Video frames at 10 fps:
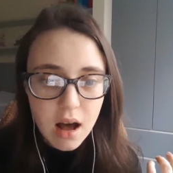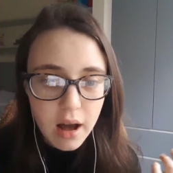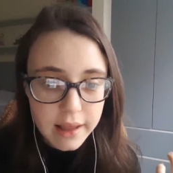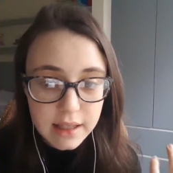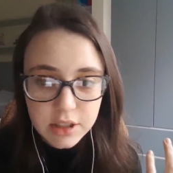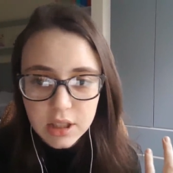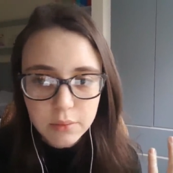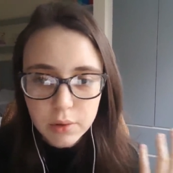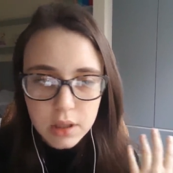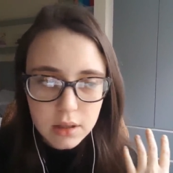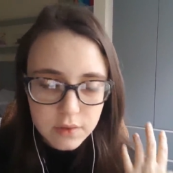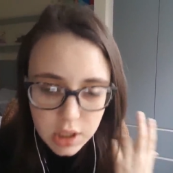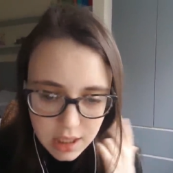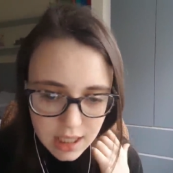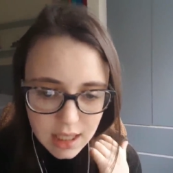I literally wouldn't have
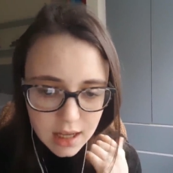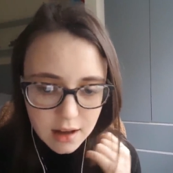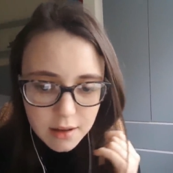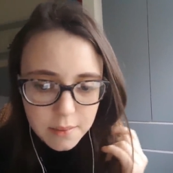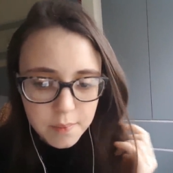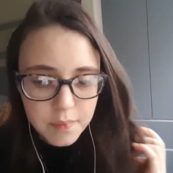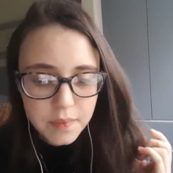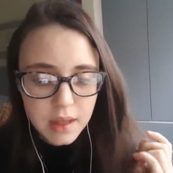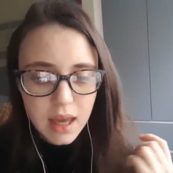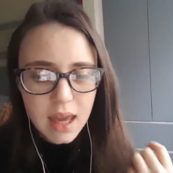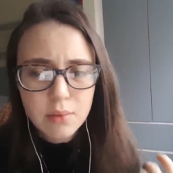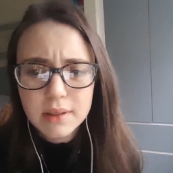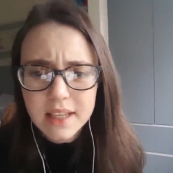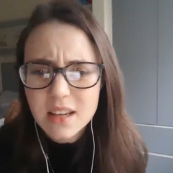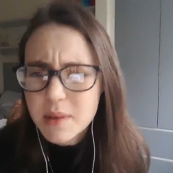done it. Um, it
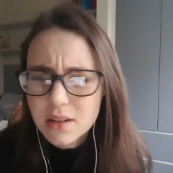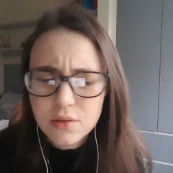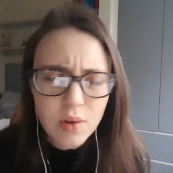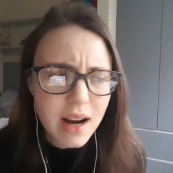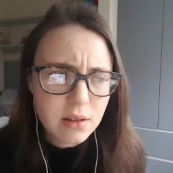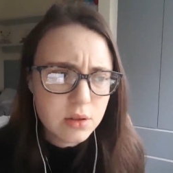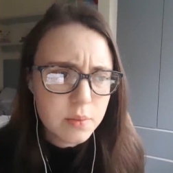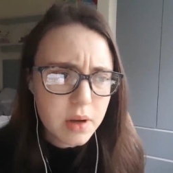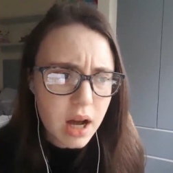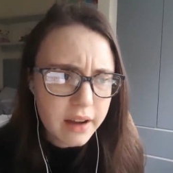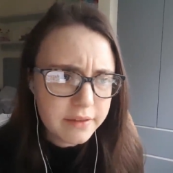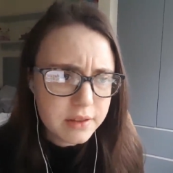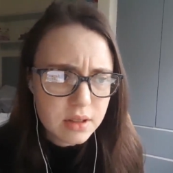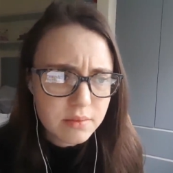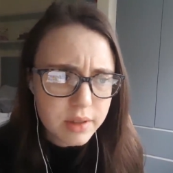was emailed round, but I, for
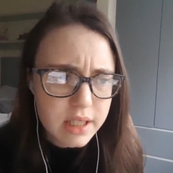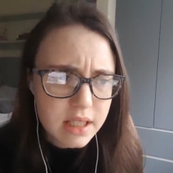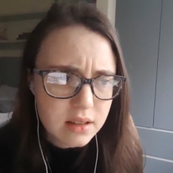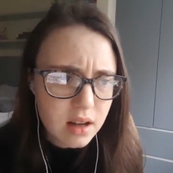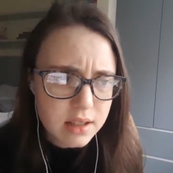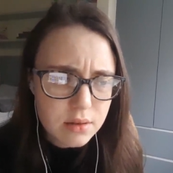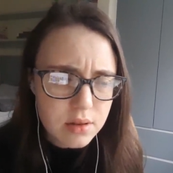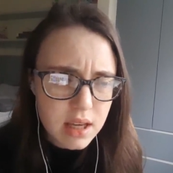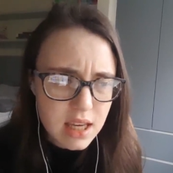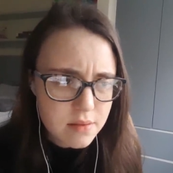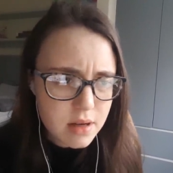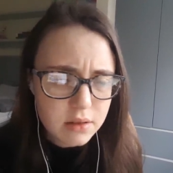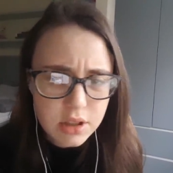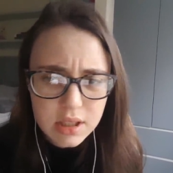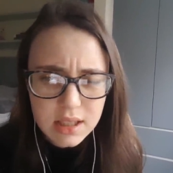some reason, I saw the email,
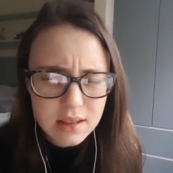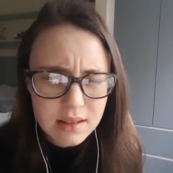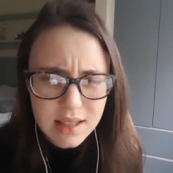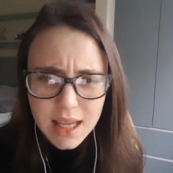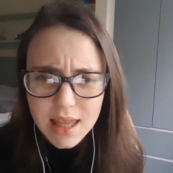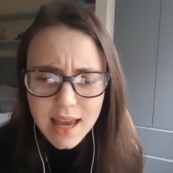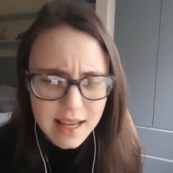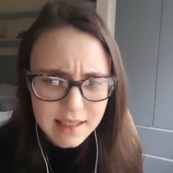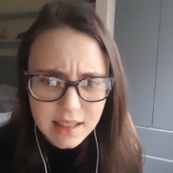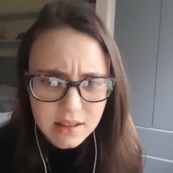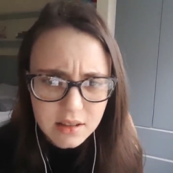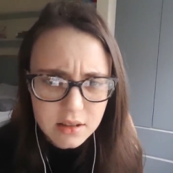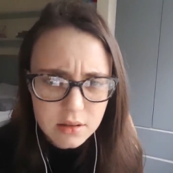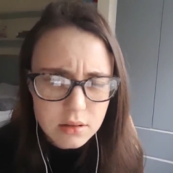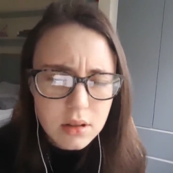just didn't see the essay
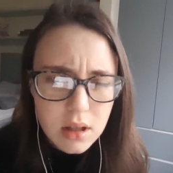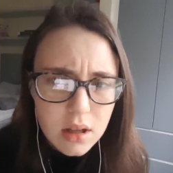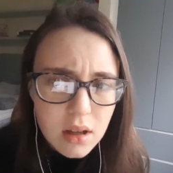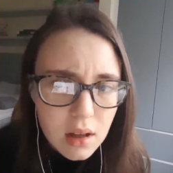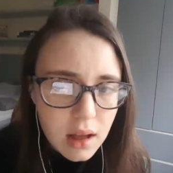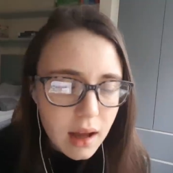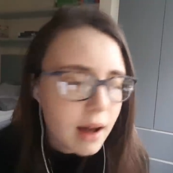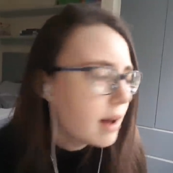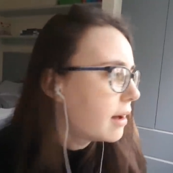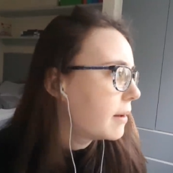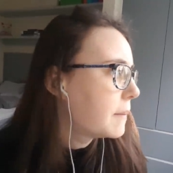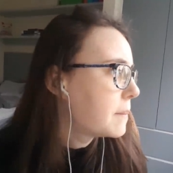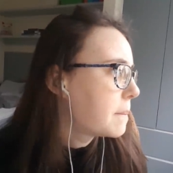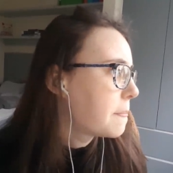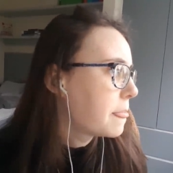title.
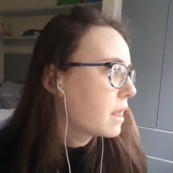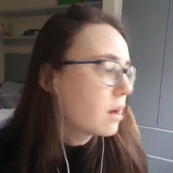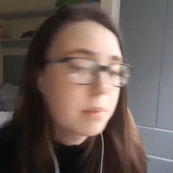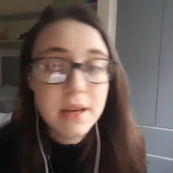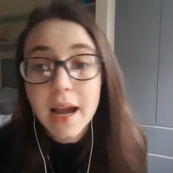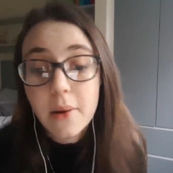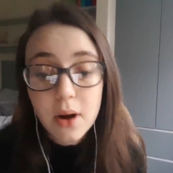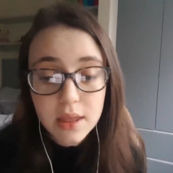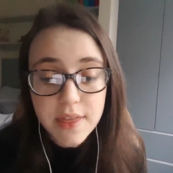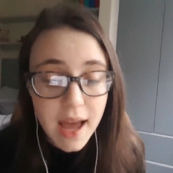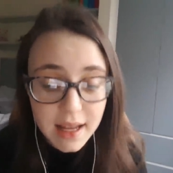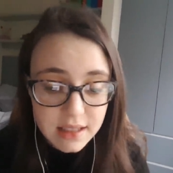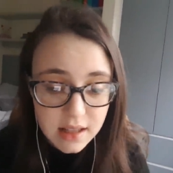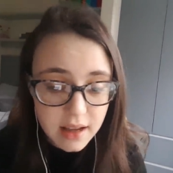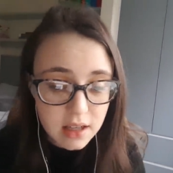Um, but now
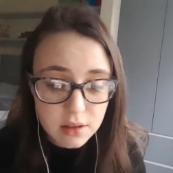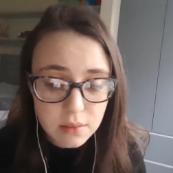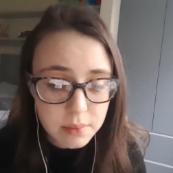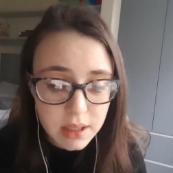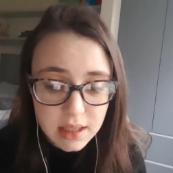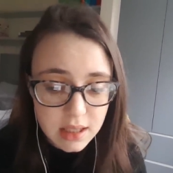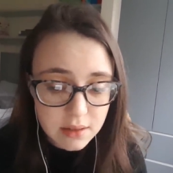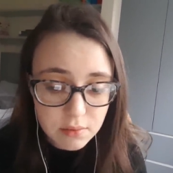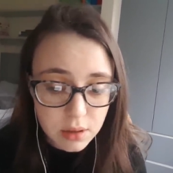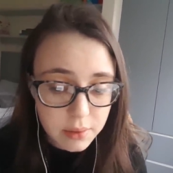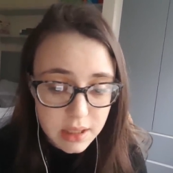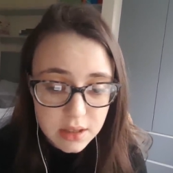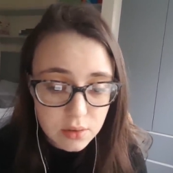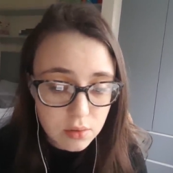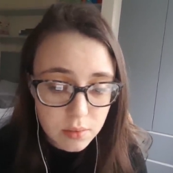that's like completely
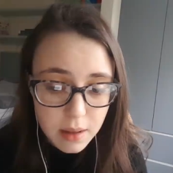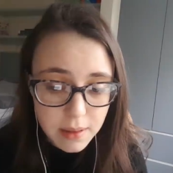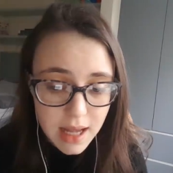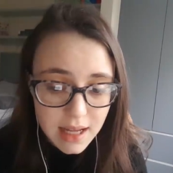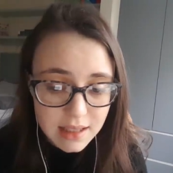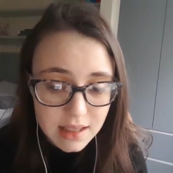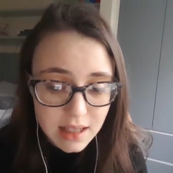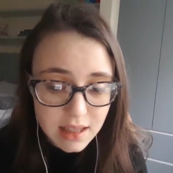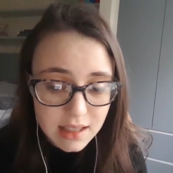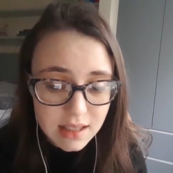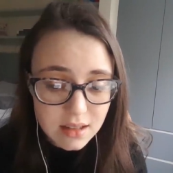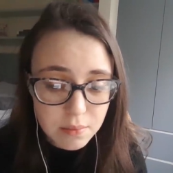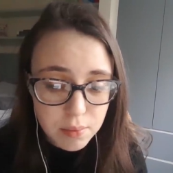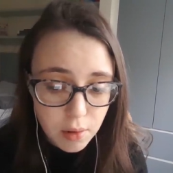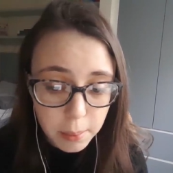ruined all my plans. Like this is the
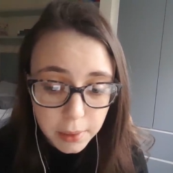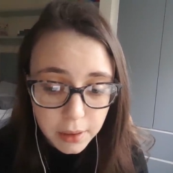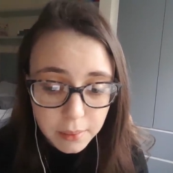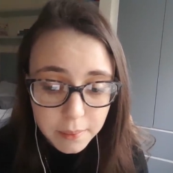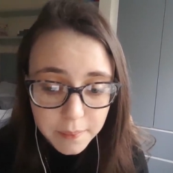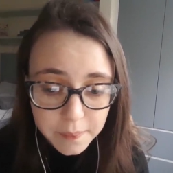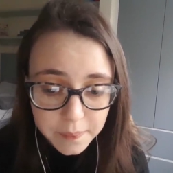problem.